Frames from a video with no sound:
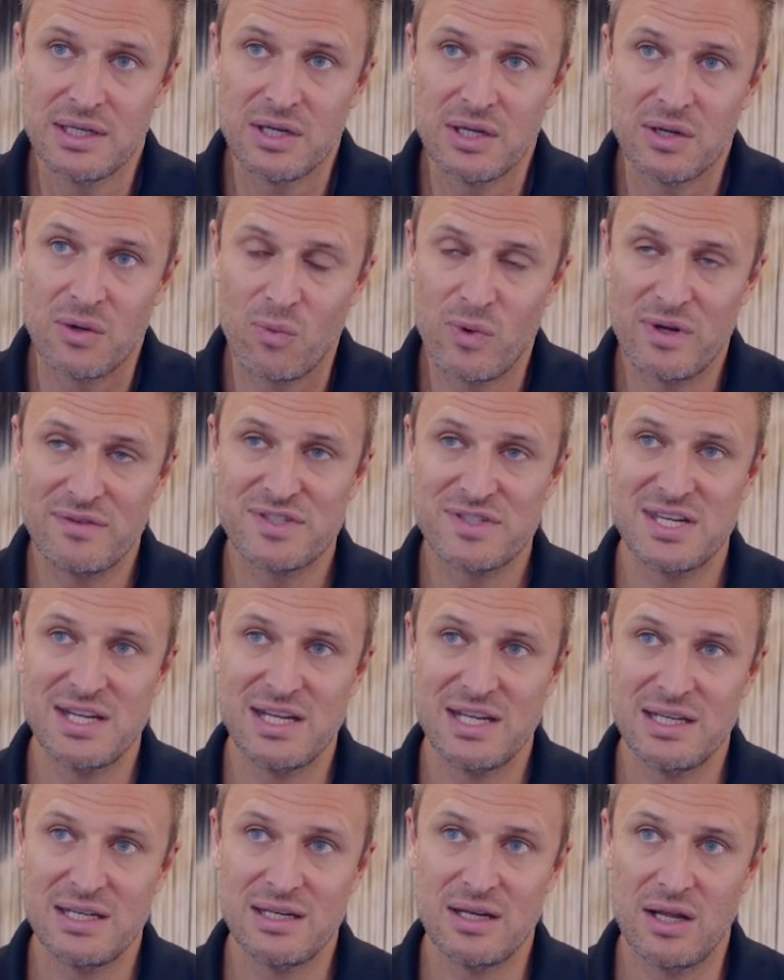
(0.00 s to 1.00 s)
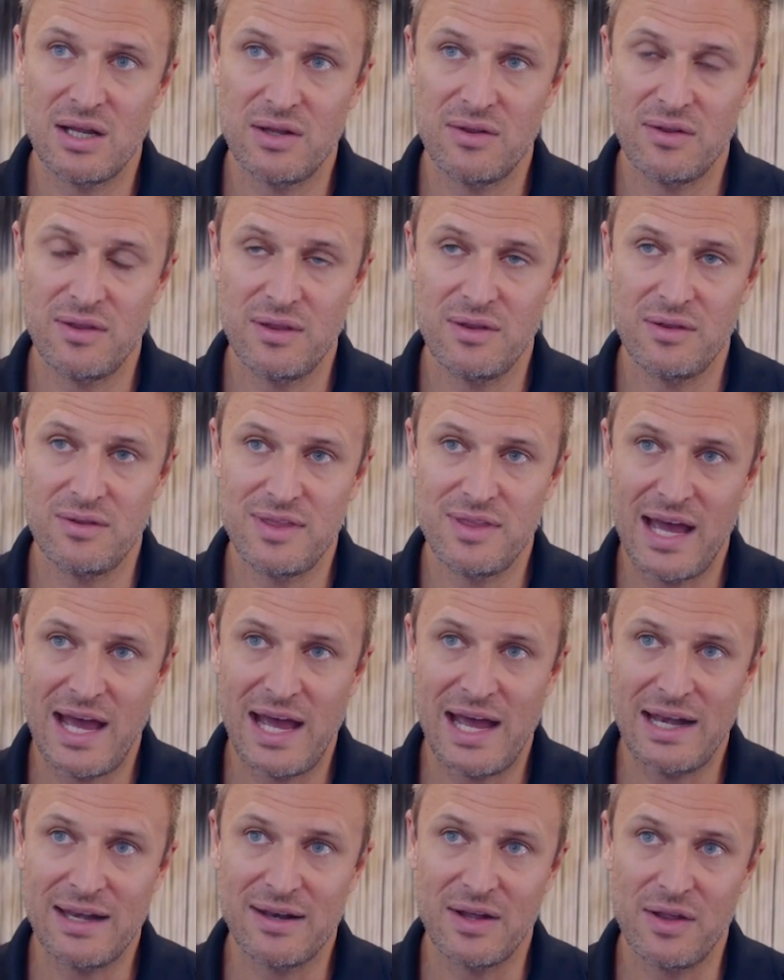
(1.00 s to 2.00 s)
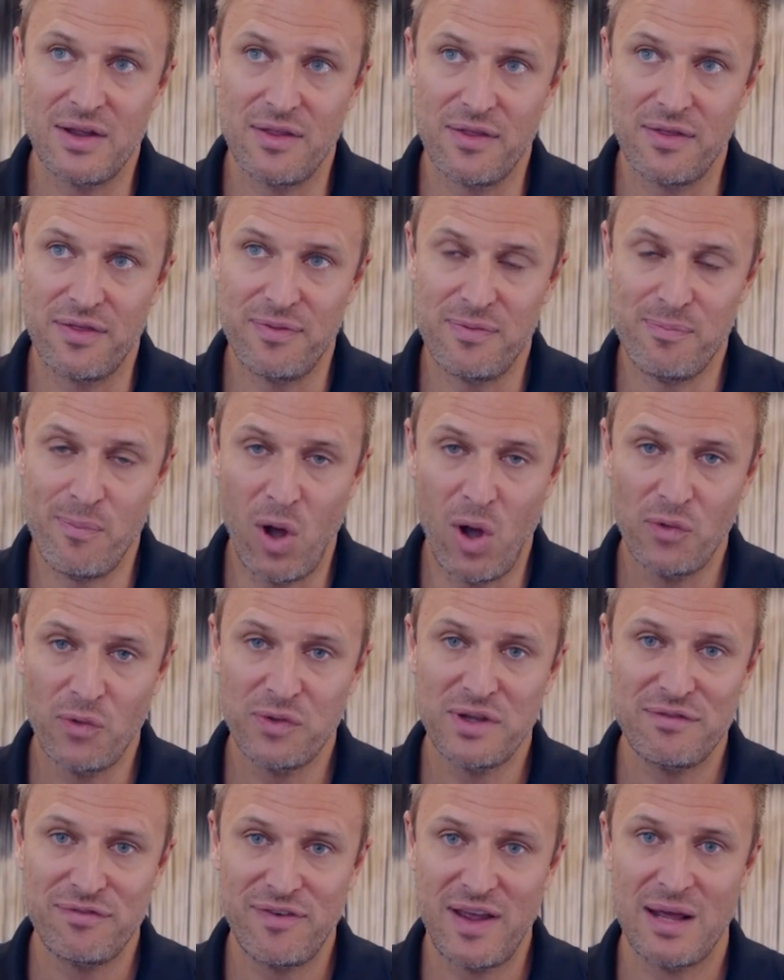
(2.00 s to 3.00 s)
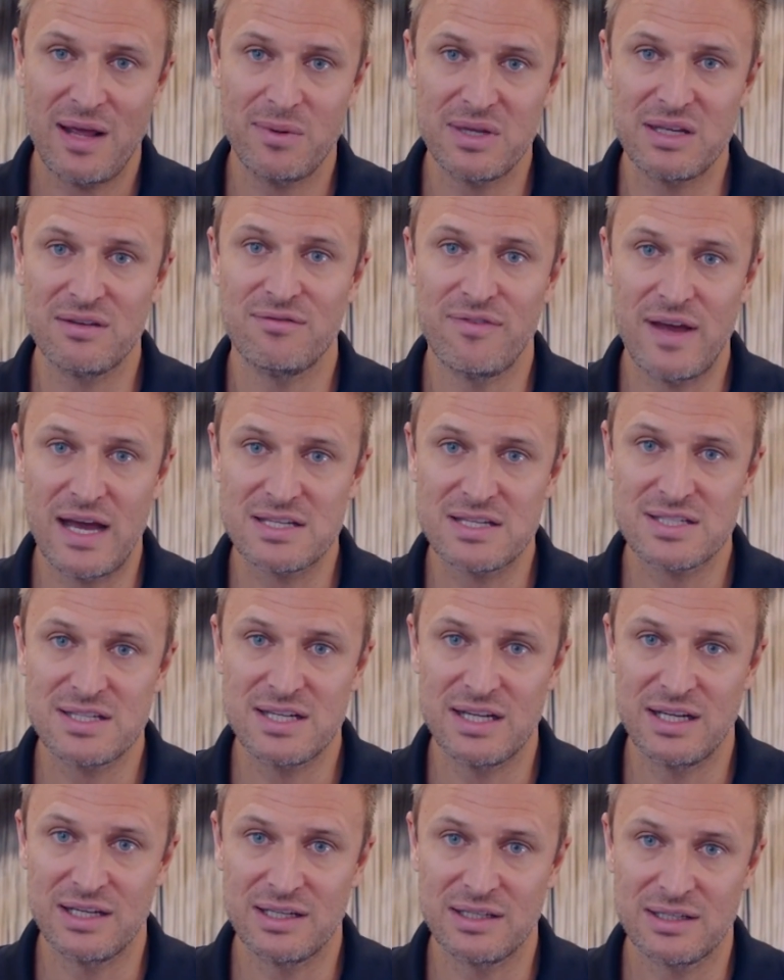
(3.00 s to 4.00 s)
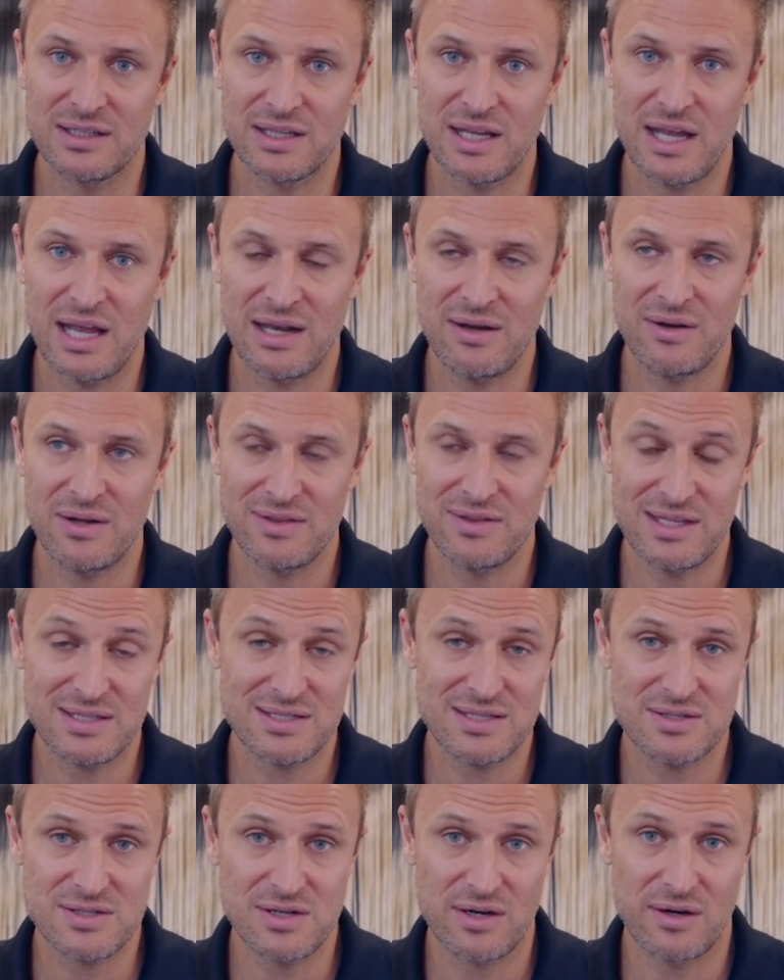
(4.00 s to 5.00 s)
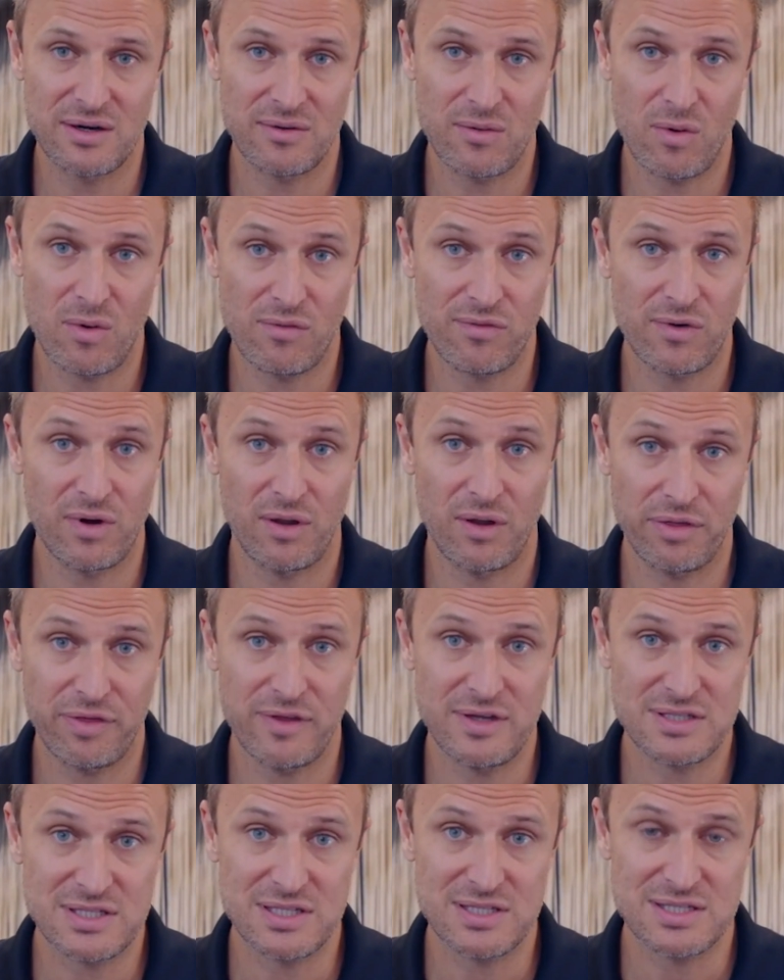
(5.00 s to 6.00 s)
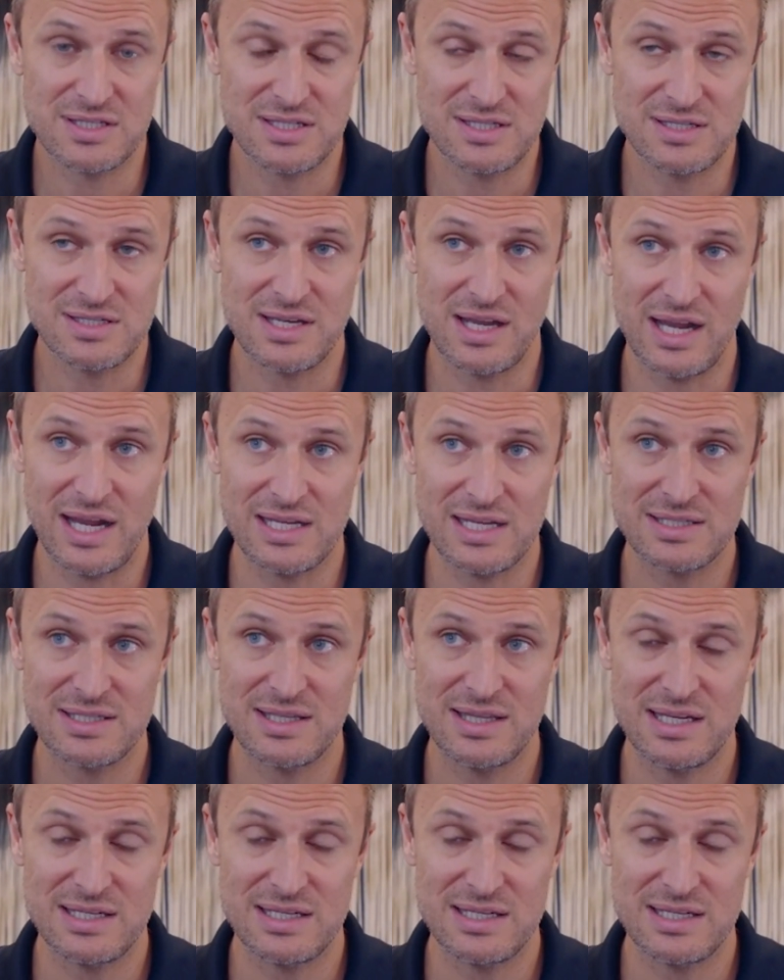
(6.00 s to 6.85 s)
we've seen that multifamily investing, and this is our overall thesis, is the